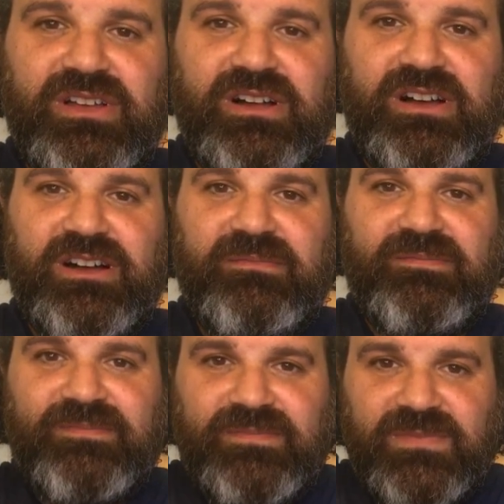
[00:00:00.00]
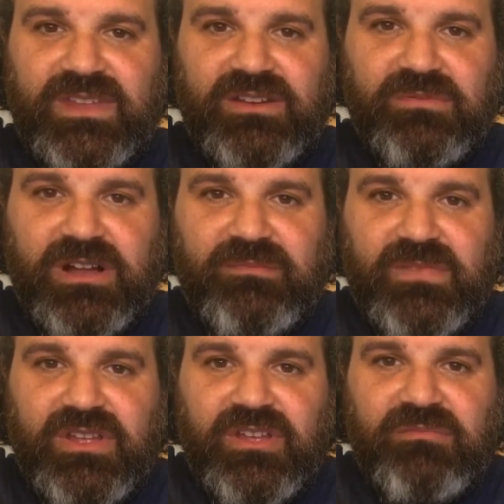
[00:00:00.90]
Um, yeah, no problem.
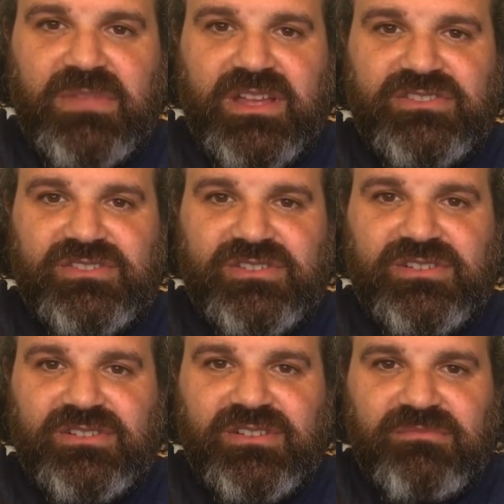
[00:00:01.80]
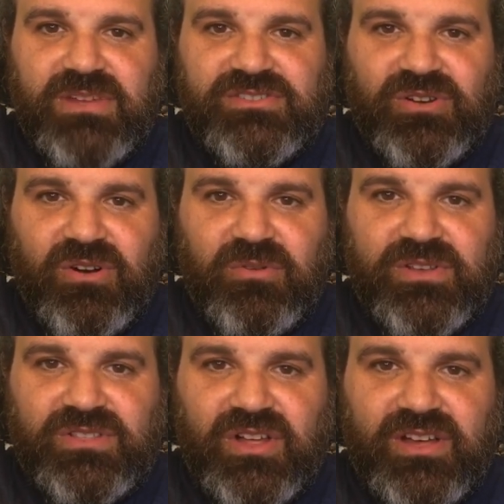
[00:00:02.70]
Major Major
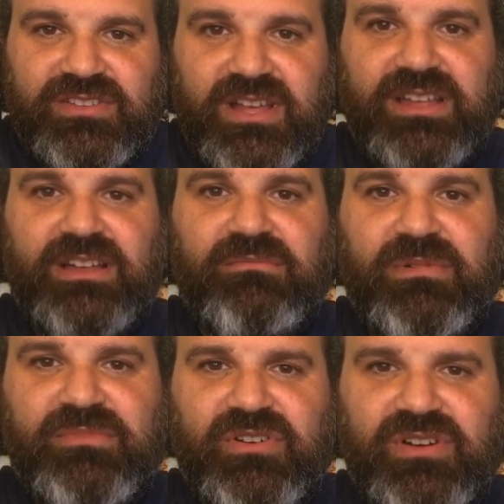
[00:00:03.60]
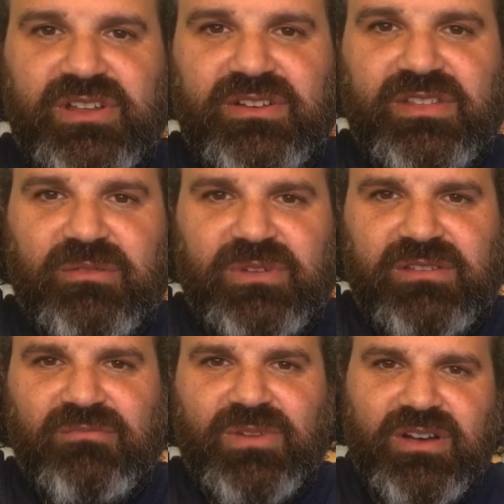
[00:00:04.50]
Always Lost, I Am. I'm sorry to hear that. We
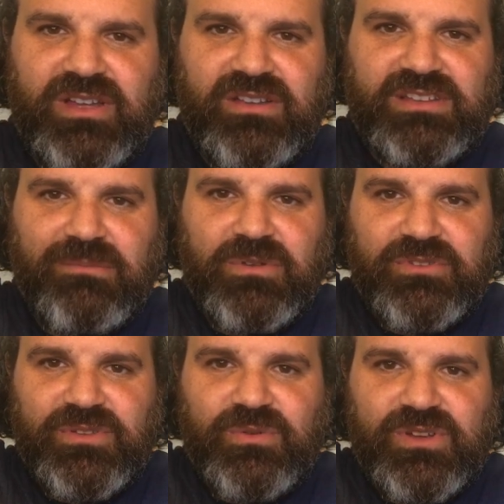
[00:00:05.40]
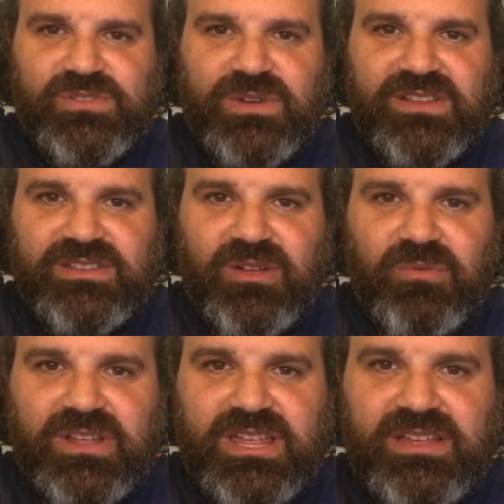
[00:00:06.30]
can, I'll get on top of that. What's the quickest way to tell
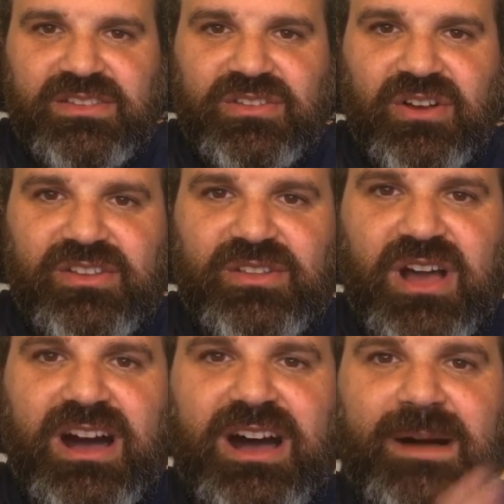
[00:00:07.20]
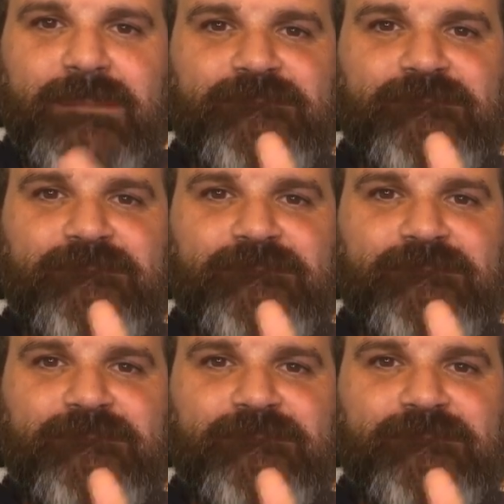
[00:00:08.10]
what key a song is in? Ah!